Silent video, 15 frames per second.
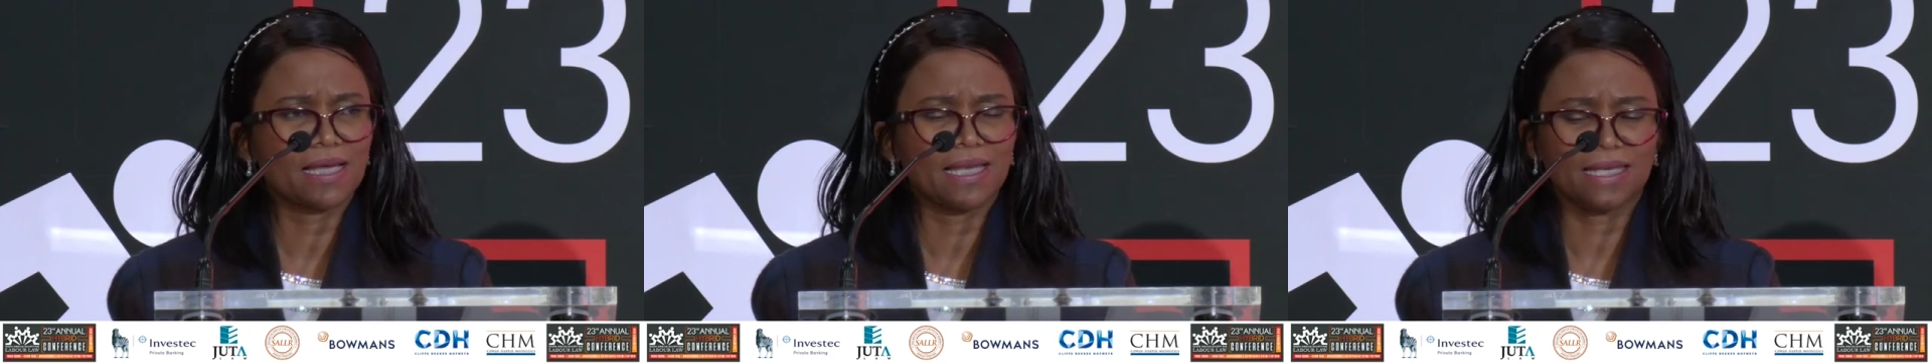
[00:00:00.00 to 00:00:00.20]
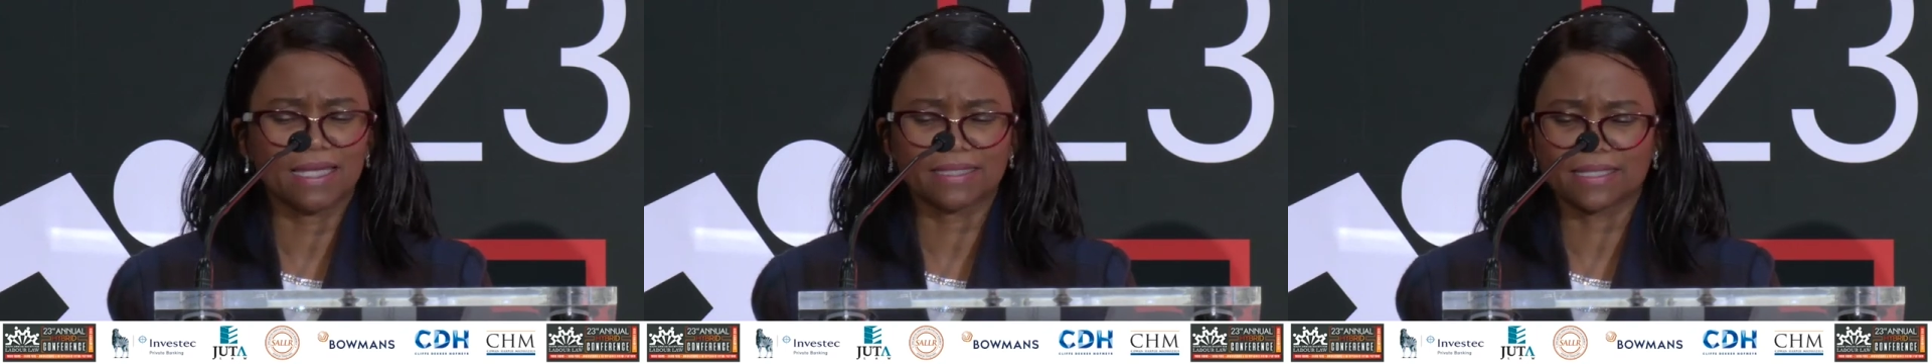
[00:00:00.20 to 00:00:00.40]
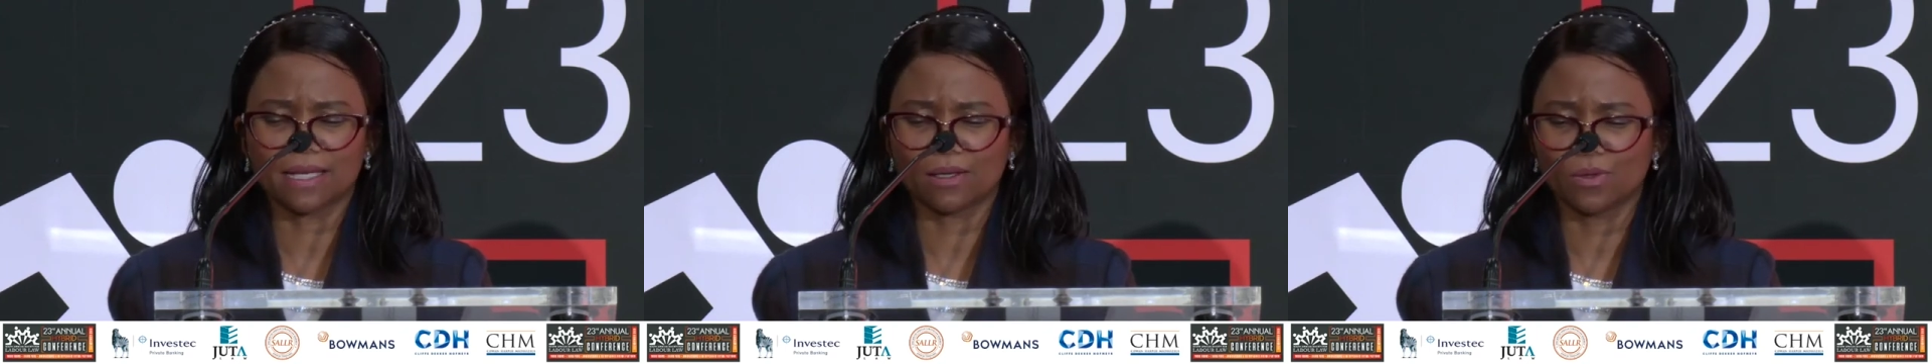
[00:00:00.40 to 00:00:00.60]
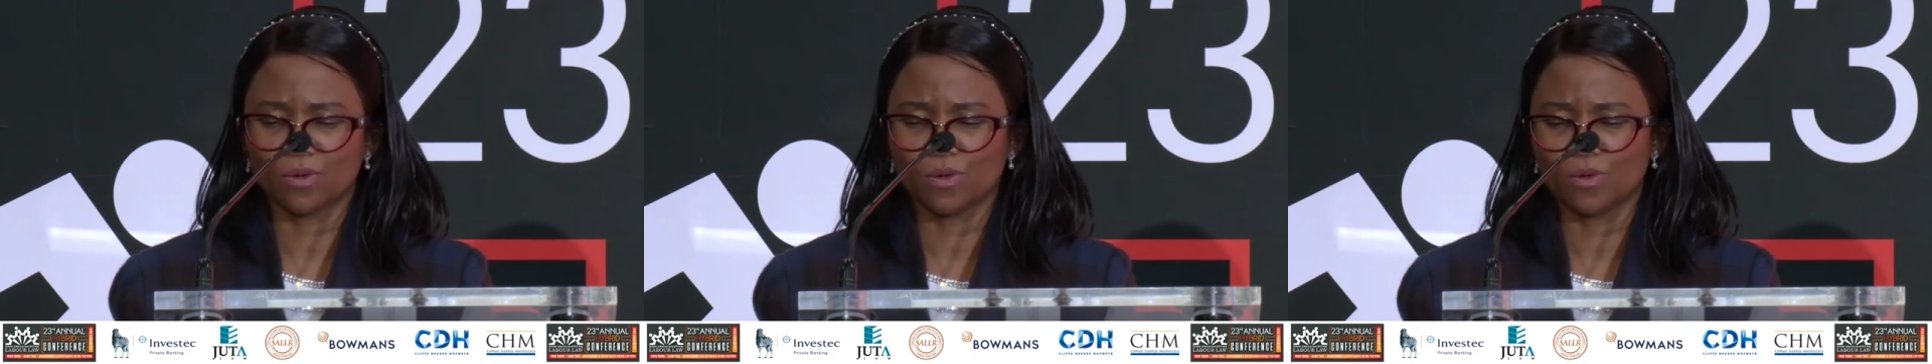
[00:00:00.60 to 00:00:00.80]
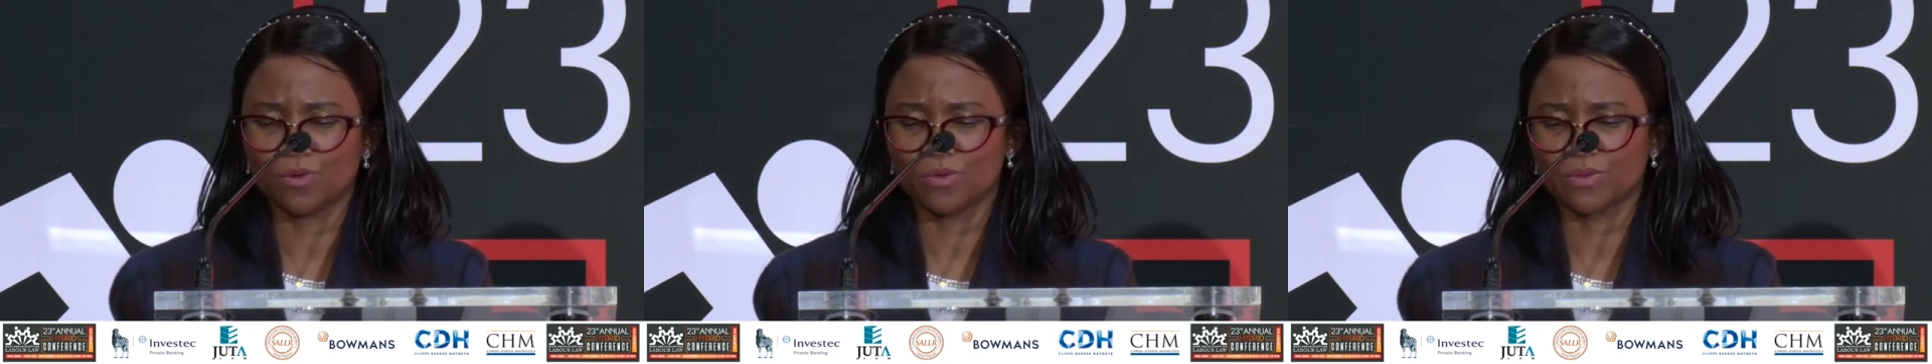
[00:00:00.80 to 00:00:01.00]
let
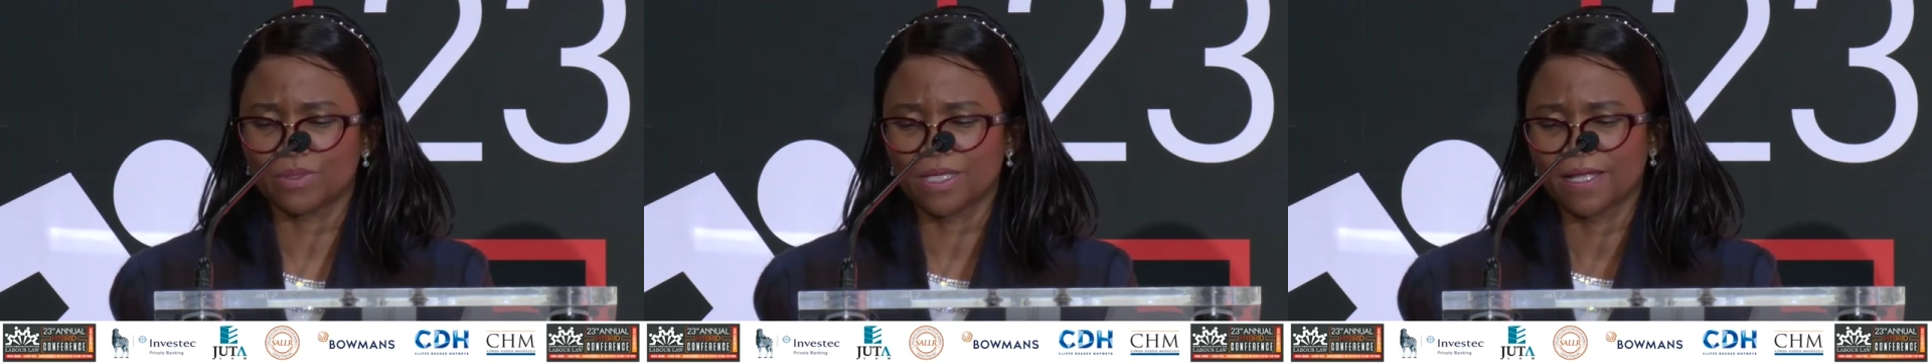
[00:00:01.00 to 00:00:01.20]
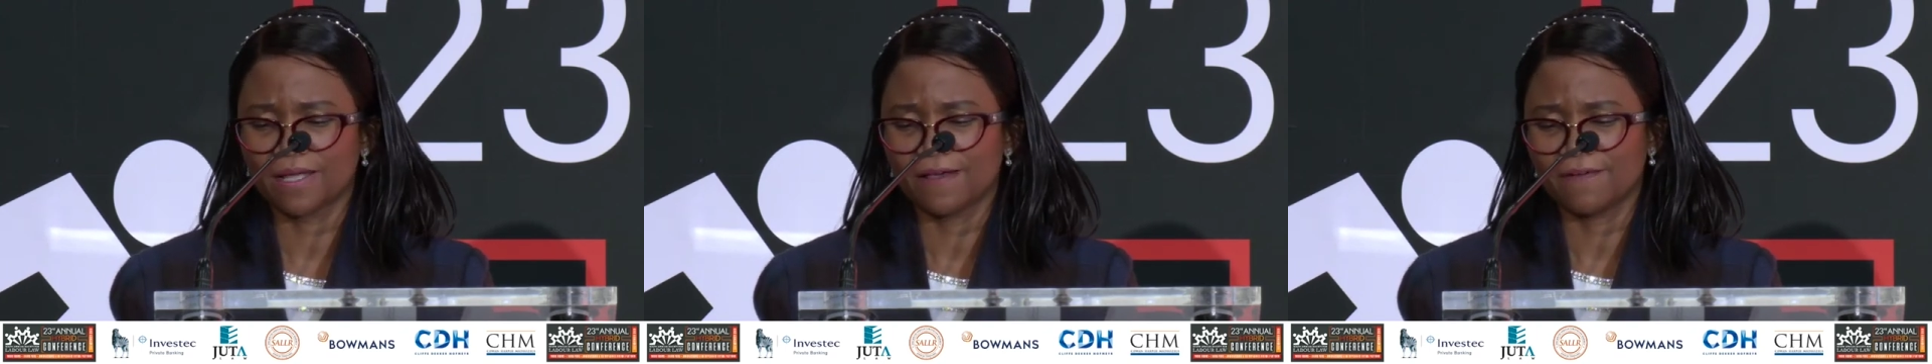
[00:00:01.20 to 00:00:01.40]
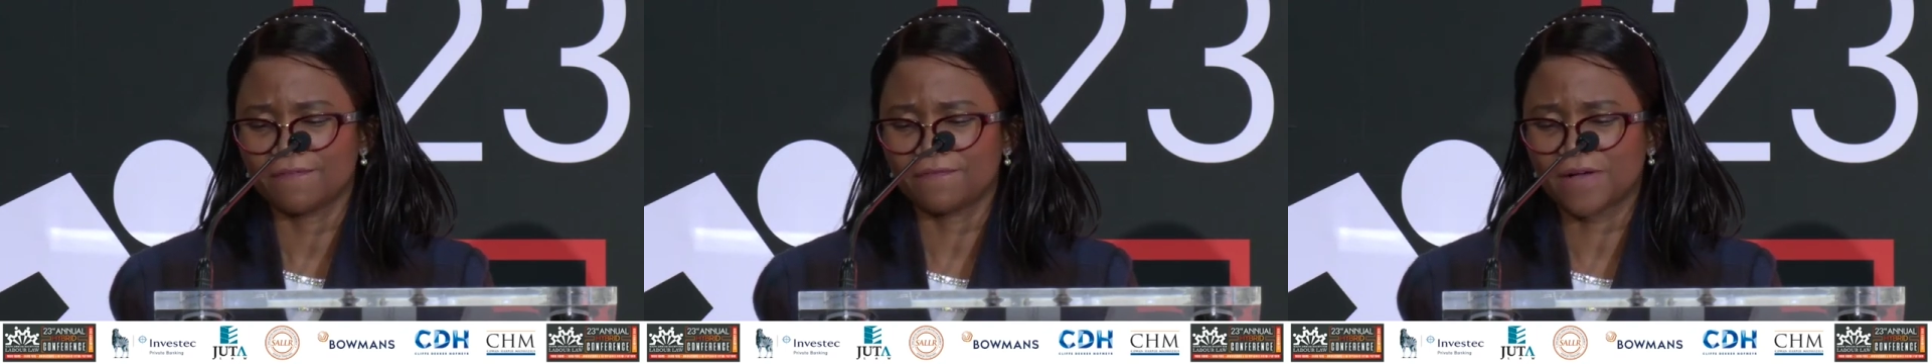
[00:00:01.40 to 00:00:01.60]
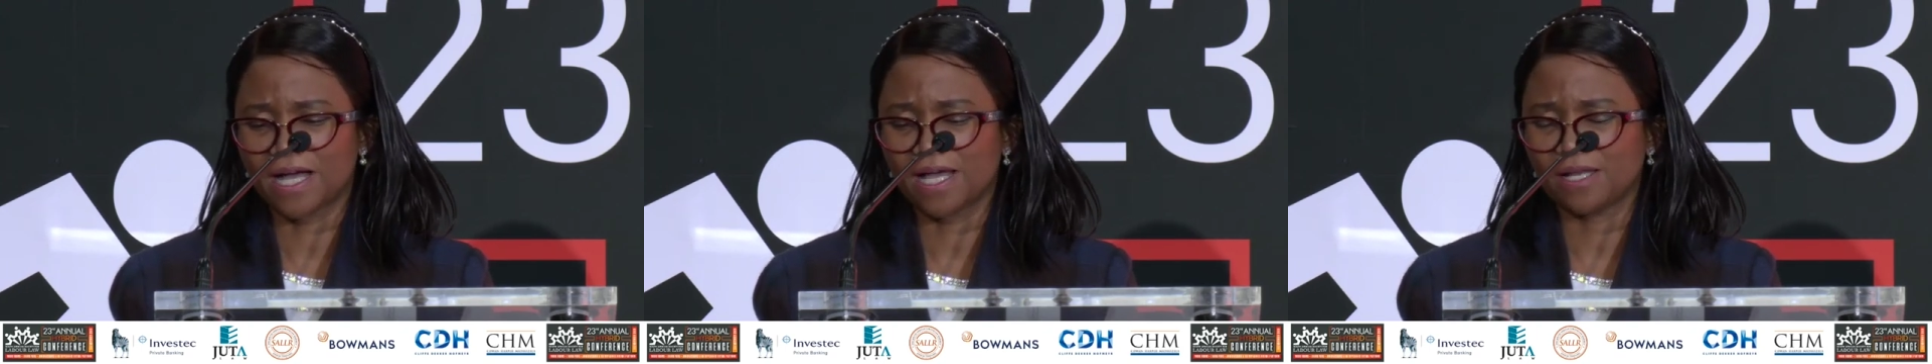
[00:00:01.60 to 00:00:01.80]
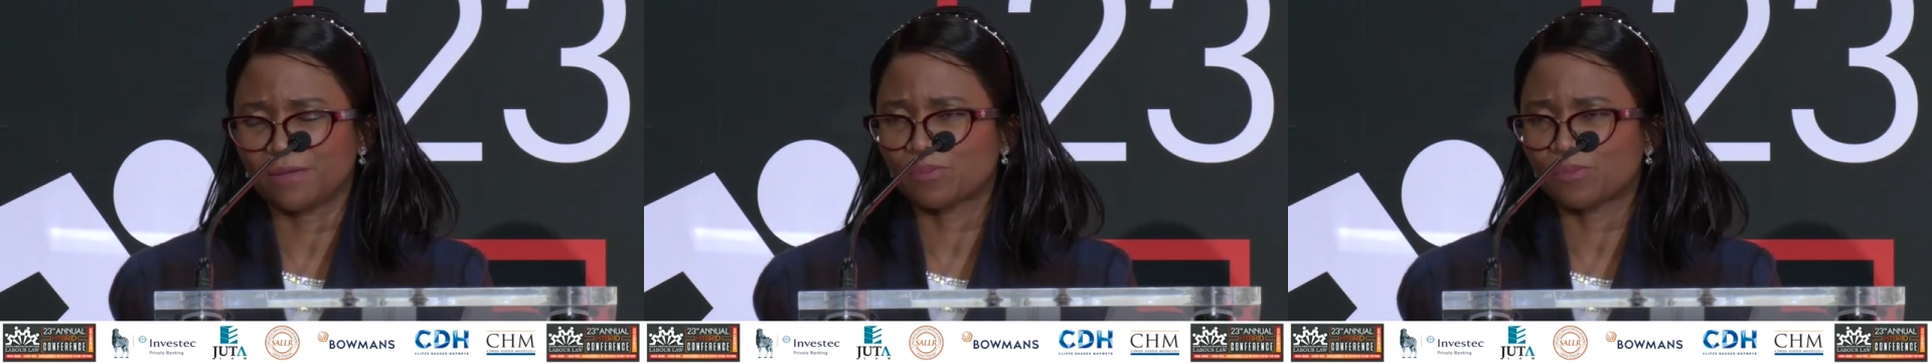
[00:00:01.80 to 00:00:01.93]
alone file